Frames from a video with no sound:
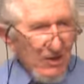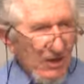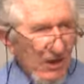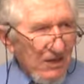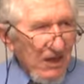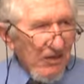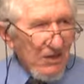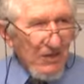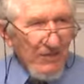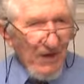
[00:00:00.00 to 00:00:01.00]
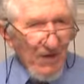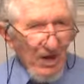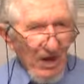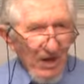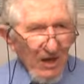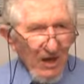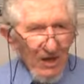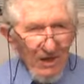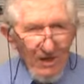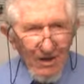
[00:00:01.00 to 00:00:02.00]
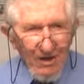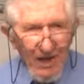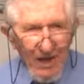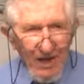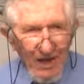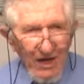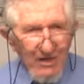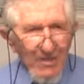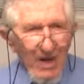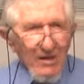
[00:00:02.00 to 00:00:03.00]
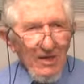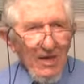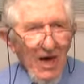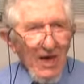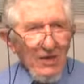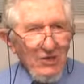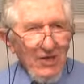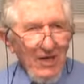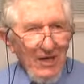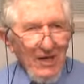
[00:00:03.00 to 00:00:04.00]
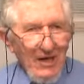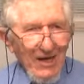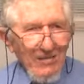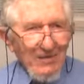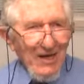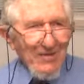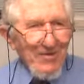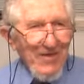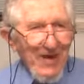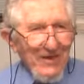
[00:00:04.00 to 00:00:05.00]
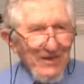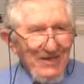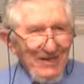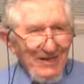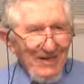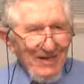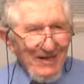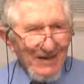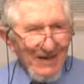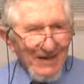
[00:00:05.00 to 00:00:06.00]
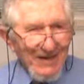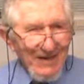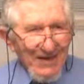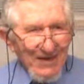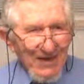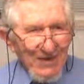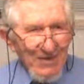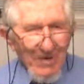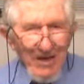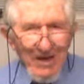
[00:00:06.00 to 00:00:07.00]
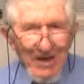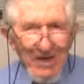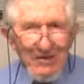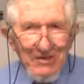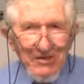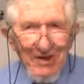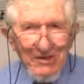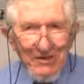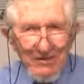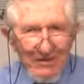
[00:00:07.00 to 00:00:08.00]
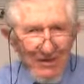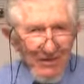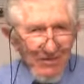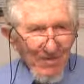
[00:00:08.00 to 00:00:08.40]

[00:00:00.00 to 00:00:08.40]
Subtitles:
and science, origin and inequality. And in his methodology, he was an anthropologist. He was making a construction. He